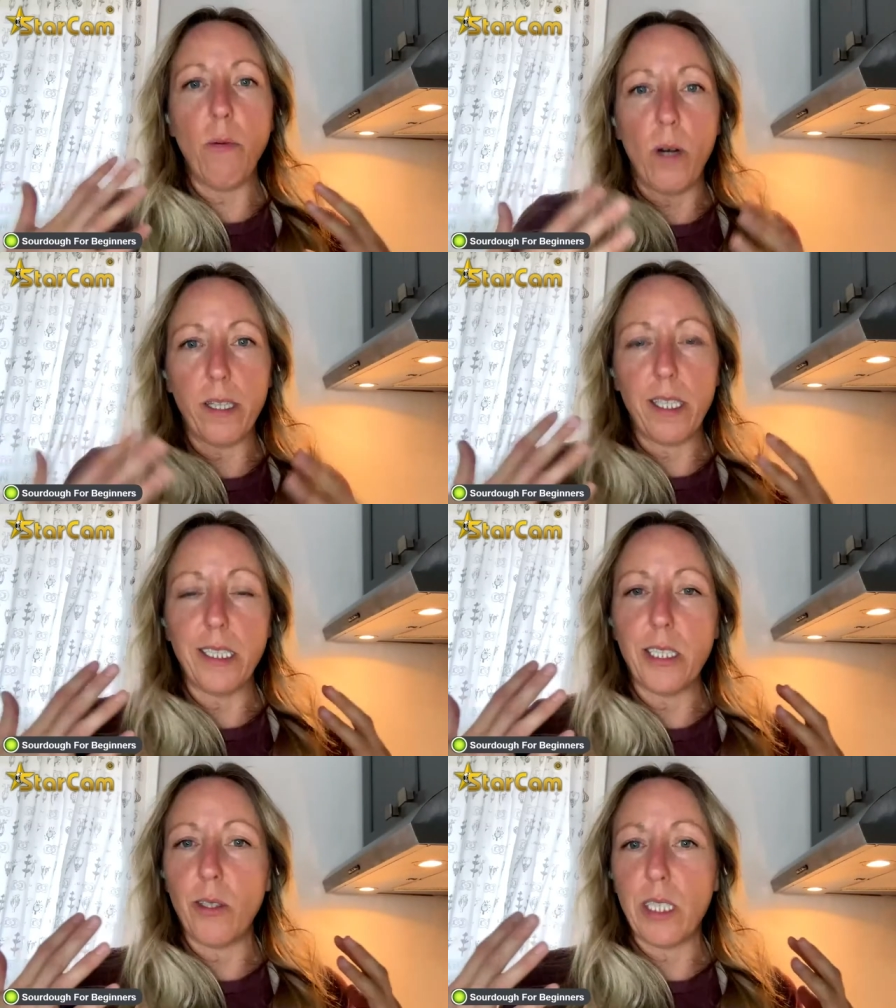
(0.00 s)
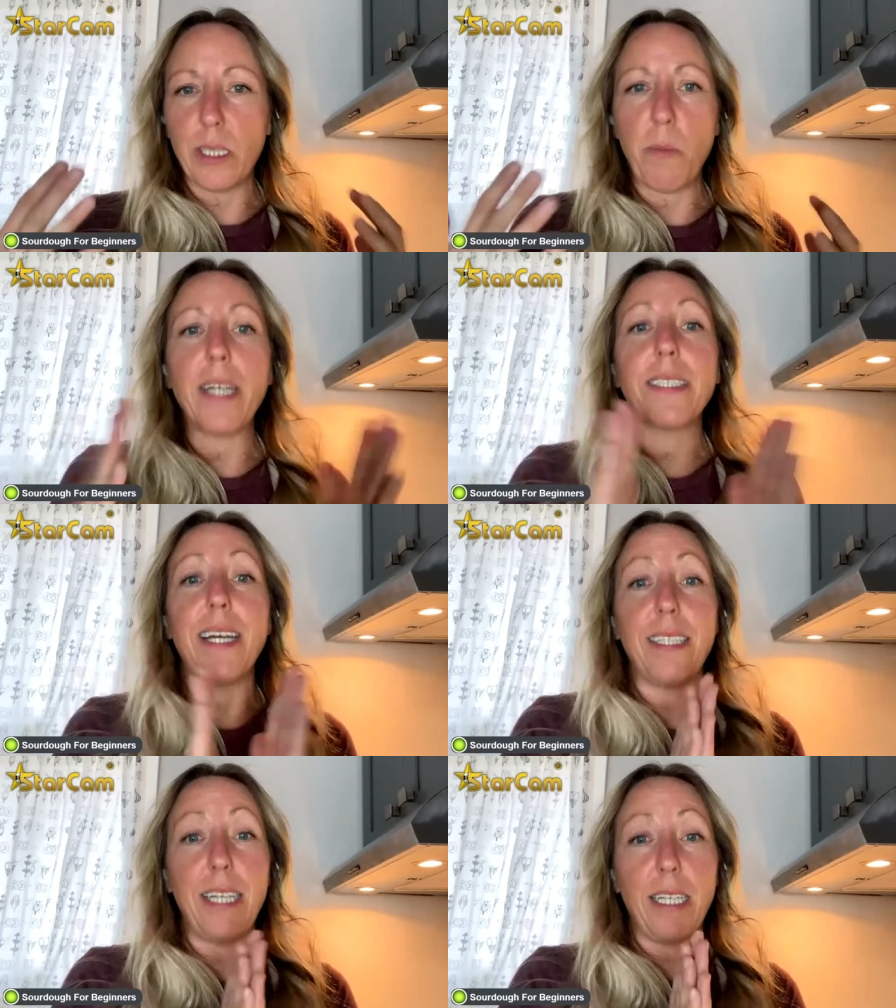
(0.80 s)
and what things to
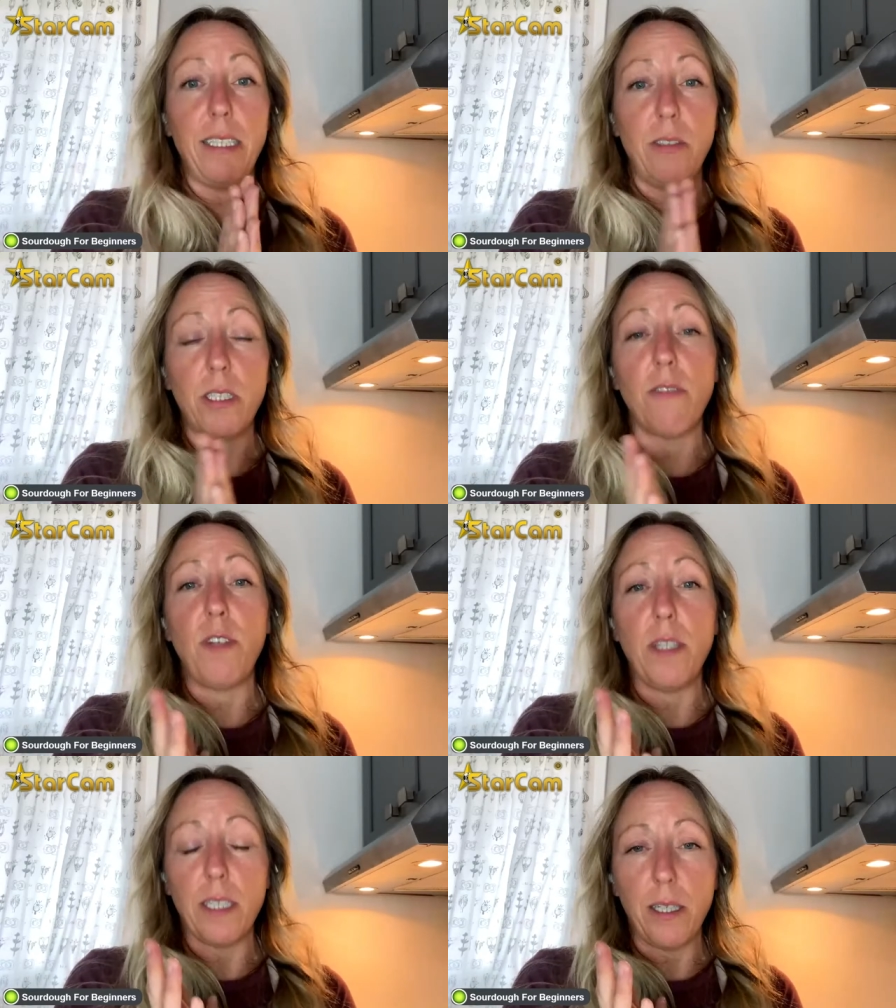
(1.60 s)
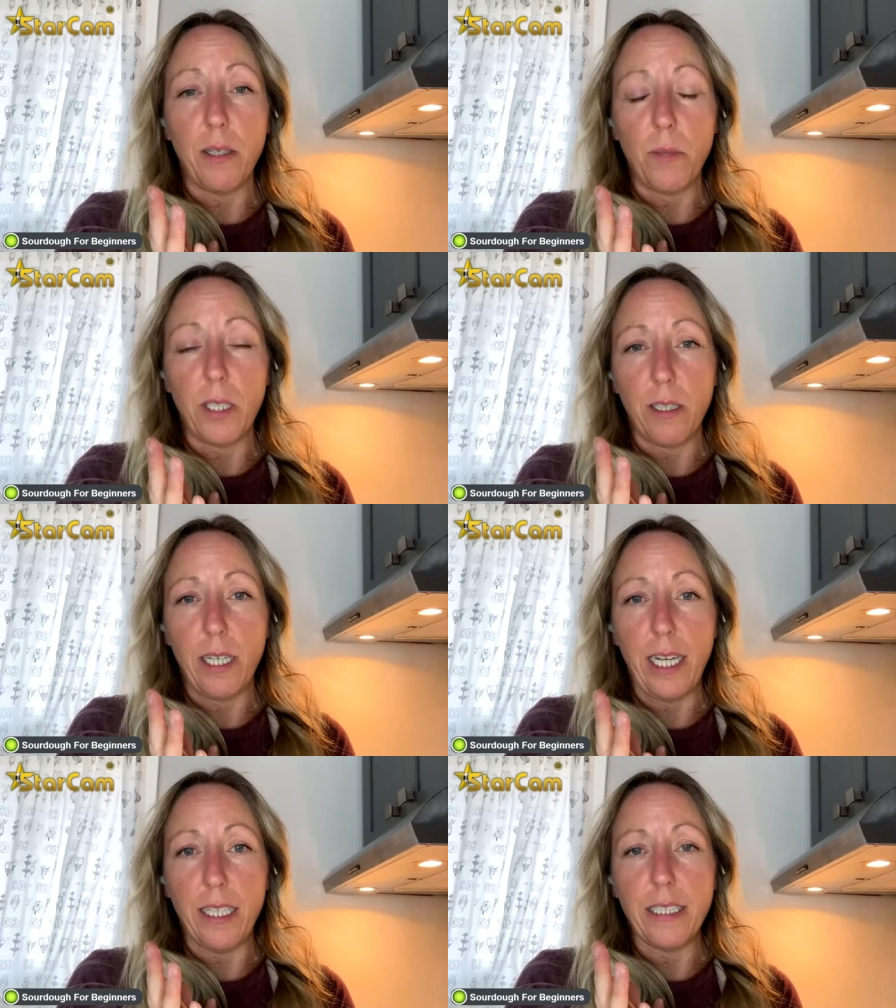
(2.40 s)
expect and get used to feeling it with
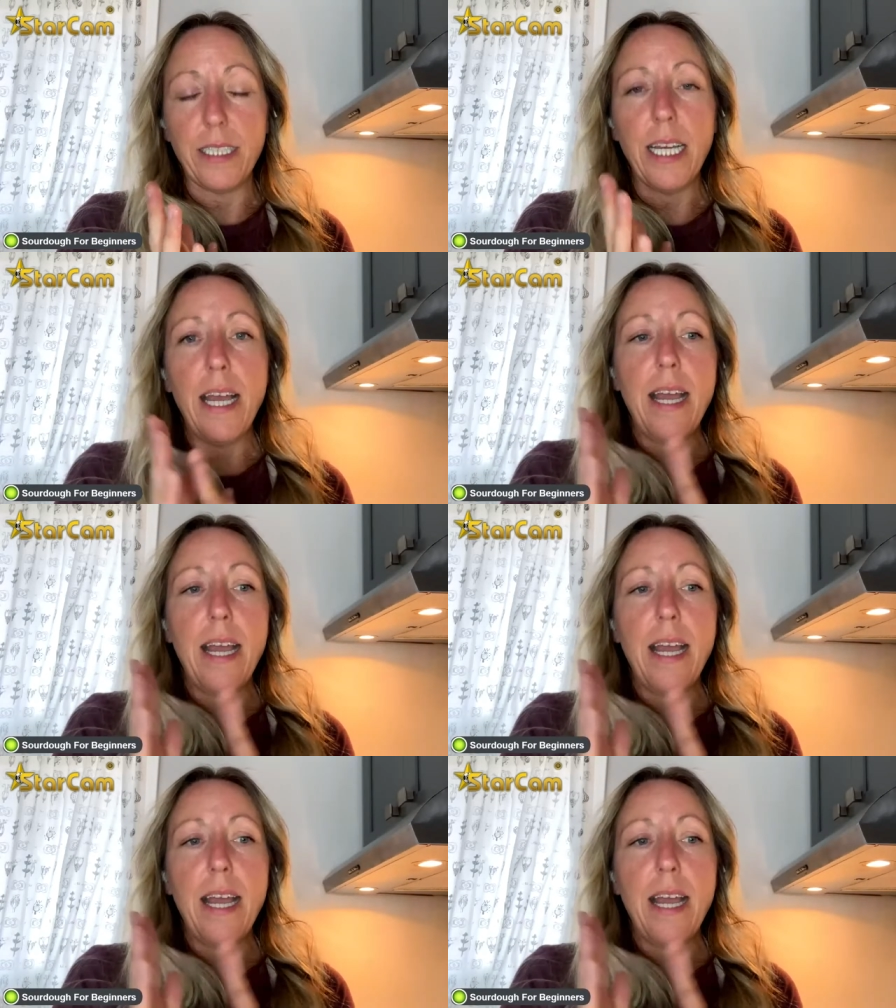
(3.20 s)
their hands